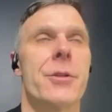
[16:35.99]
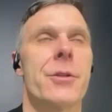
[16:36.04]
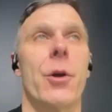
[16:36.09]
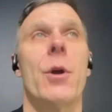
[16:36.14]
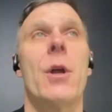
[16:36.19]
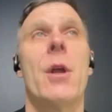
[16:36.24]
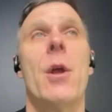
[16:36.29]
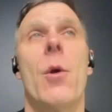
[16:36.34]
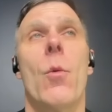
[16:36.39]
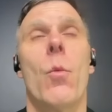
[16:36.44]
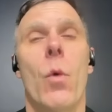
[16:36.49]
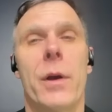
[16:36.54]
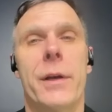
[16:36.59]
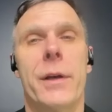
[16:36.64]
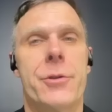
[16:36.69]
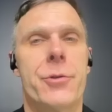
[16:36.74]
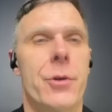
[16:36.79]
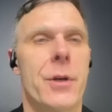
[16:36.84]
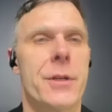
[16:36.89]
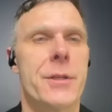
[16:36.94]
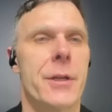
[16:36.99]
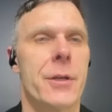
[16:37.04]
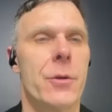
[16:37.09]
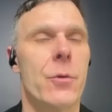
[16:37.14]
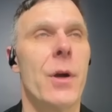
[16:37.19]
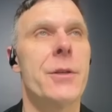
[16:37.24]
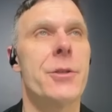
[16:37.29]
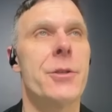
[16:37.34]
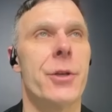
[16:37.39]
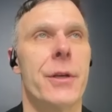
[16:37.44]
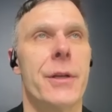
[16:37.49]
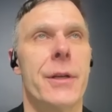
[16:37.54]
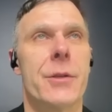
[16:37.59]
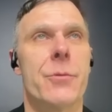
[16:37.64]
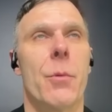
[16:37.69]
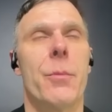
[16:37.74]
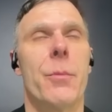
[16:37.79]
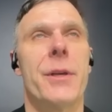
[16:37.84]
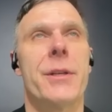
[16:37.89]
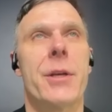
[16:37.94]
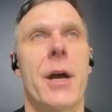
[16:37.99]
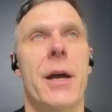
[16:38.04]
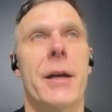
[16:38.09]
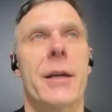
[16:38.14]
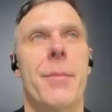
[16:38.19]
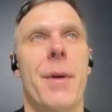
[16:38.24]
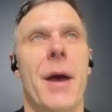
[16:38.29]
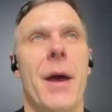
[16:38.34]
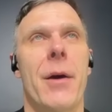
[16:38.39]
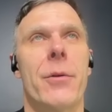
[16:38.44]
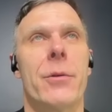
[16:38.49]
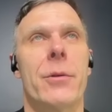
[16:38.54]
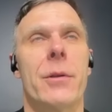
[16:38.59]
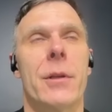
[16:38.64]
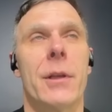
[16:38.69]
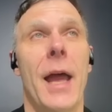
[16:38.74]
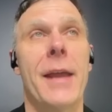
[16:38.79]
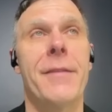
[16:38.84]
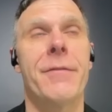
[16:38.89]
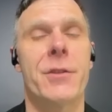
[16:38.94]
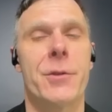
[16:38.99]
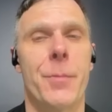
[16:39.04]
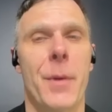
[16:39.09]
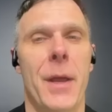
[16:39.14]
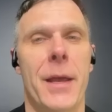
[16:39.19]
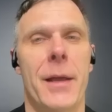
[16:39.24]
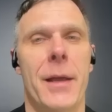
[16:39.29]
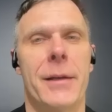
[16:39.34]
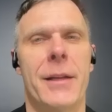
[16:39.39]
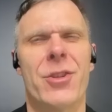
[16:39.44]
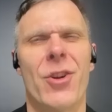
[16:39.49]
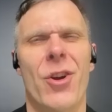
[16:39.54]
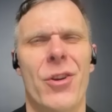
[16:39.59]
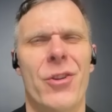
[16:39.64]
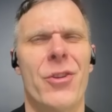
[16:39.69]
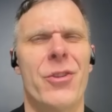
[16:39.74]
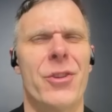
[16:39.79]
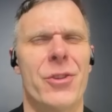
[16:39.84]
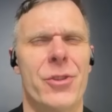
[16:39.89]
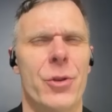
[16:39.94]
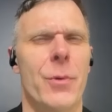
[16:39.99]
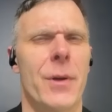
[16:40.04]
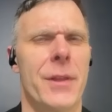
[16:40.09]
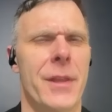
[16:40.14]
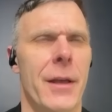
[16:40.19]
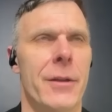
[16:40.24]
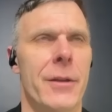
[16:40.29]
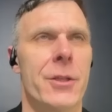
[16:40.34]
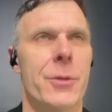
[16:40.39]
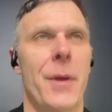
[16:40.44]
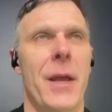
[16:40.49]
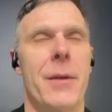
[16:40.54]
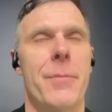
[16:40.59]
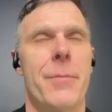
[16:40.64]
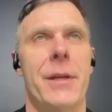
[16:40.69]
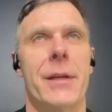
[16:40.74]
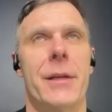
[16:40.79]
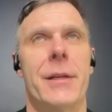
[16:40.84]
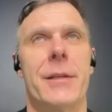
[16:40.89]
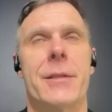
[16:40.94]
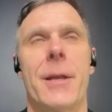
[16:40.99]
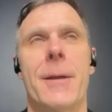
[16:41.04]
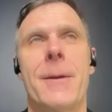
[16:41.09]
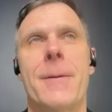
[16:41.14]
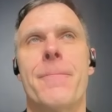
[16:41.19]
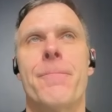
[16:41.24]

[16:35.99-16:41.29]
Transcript: So one interesting question is, when we talk about lifespan, it's harder to do with Healthspan because